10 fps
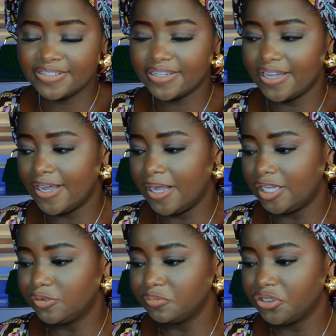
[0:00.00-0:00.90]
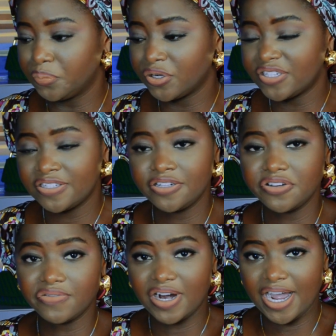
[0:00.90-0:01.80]
the president
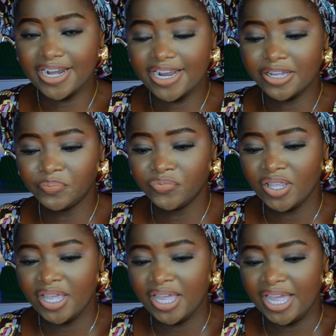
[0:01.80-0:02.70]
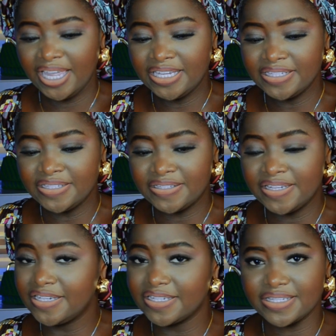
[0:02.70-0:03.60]
of Ghana is
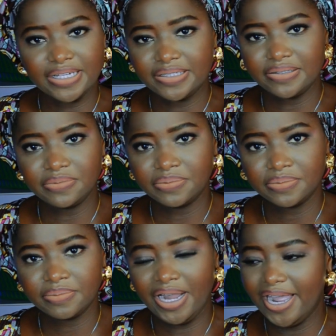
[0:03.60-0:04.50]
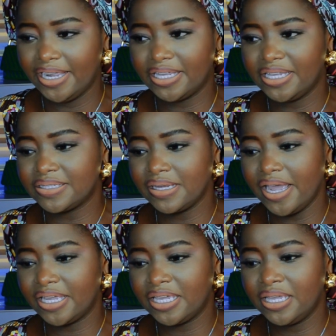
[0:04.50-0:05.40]
indecisive. He's
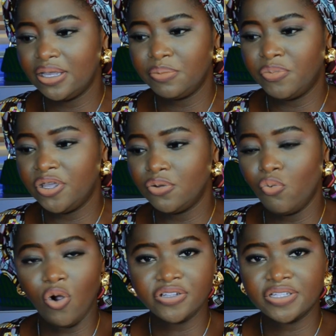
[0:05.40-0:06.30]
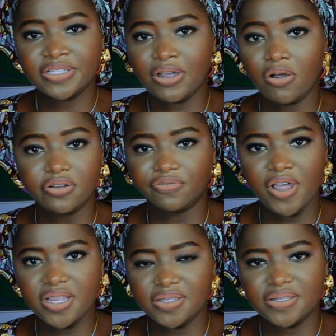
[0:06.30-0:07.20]
like he was on the
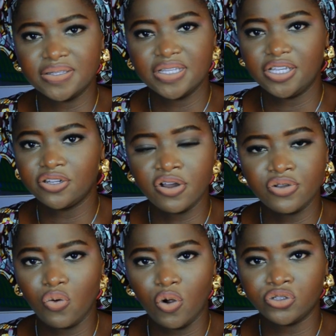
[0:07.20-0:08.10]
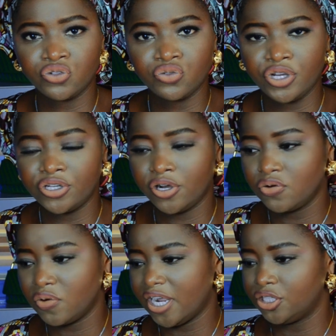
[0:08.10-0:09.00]
fence. He don't know what to do. He don't know
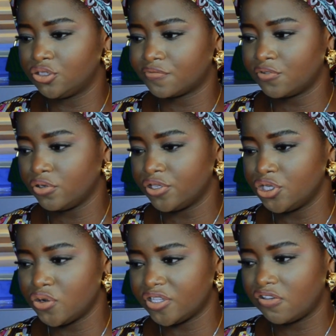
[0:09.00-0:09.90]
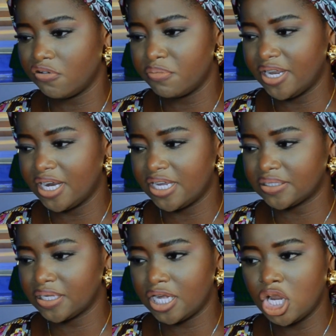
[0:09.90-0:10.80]
whether he should follow the US government that are
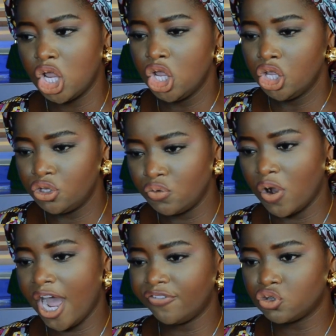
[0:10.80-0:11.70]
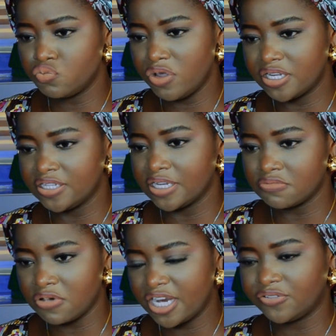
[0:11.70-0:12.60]
saying you have to make this a
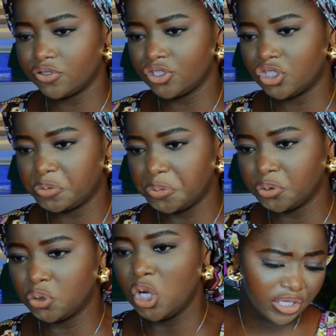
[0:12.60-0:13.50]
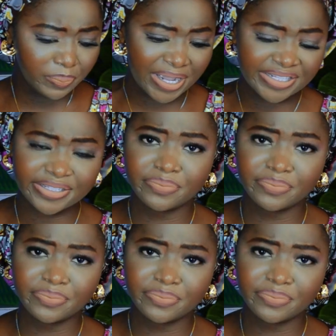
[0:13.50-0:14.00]
right for these people. He passed a